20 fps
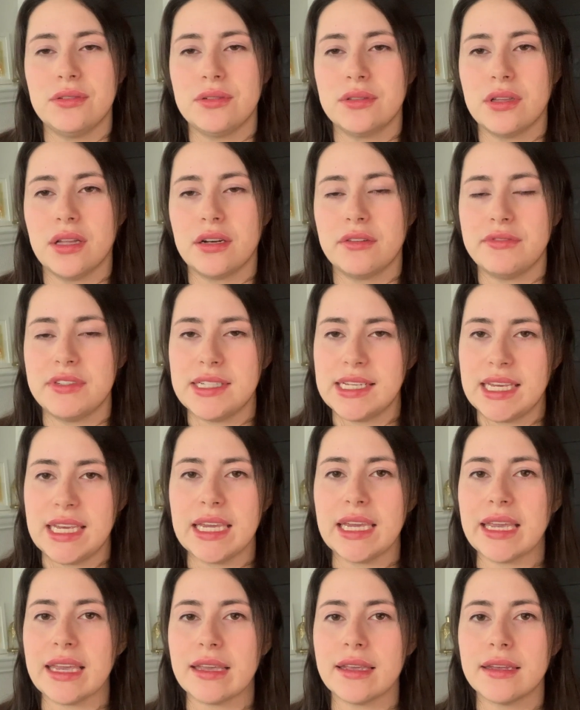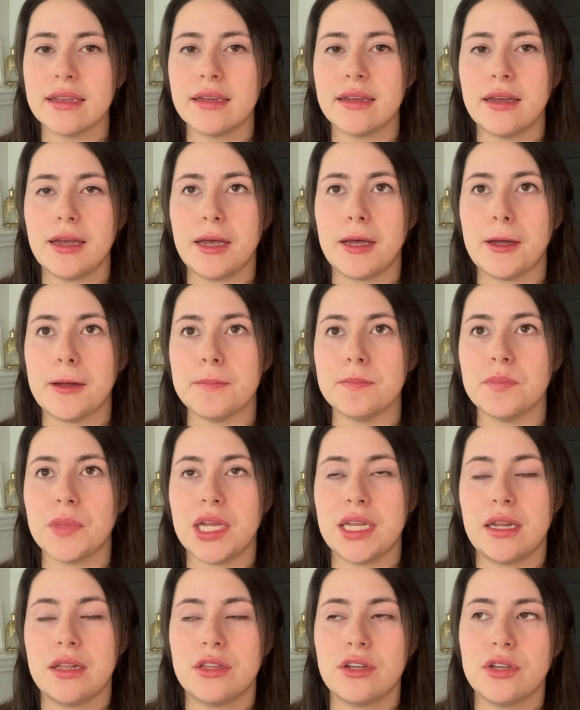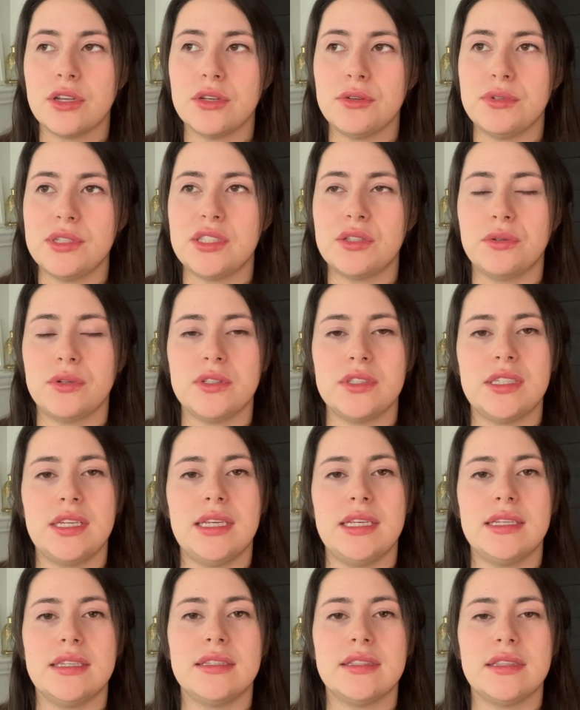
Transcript: a lot of digging. Another good resource is